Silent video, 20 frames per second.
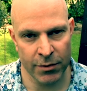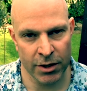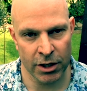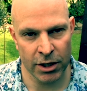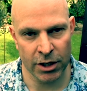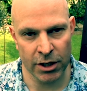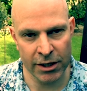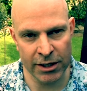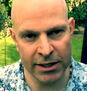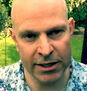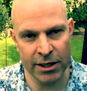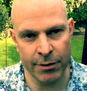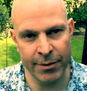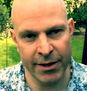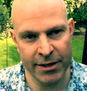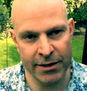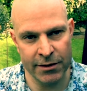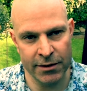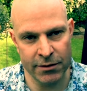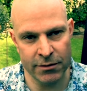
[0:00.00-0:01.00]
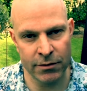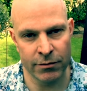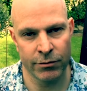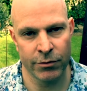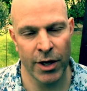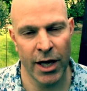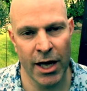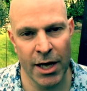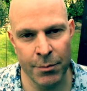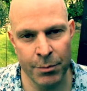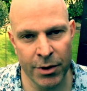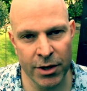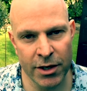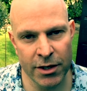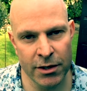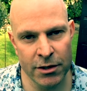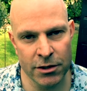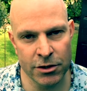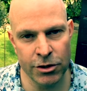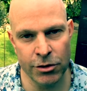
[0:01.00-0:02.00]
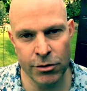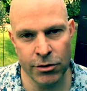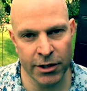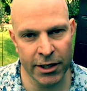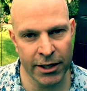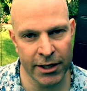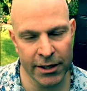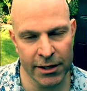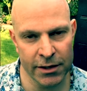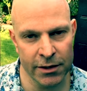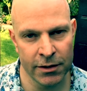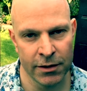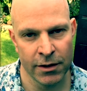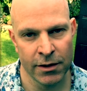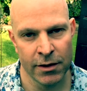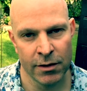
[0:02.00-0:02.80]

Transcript: Highly commended by the UK